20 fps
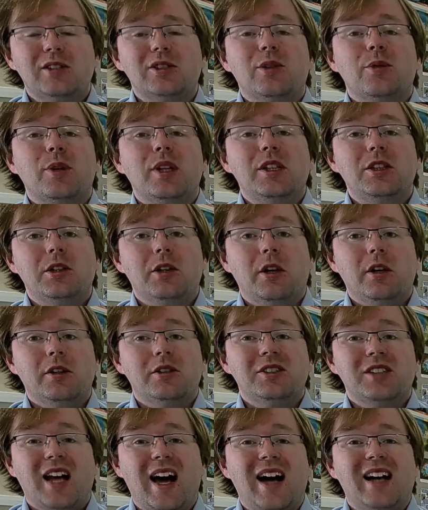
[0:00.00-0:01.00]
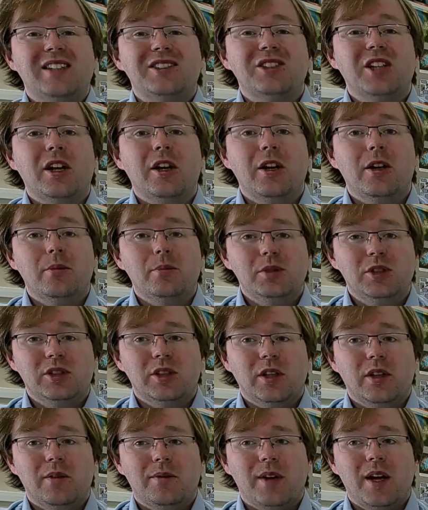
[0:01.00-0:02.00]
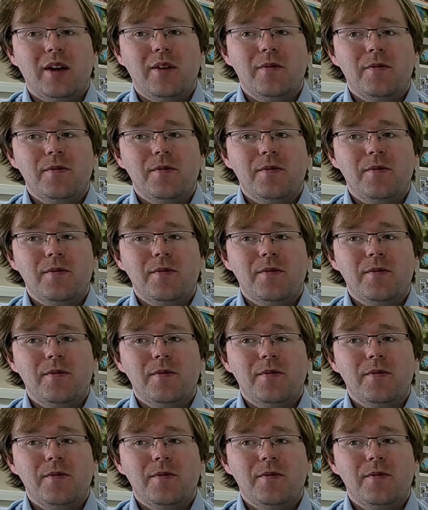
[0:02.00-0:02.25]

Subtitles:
to reach us as an observer.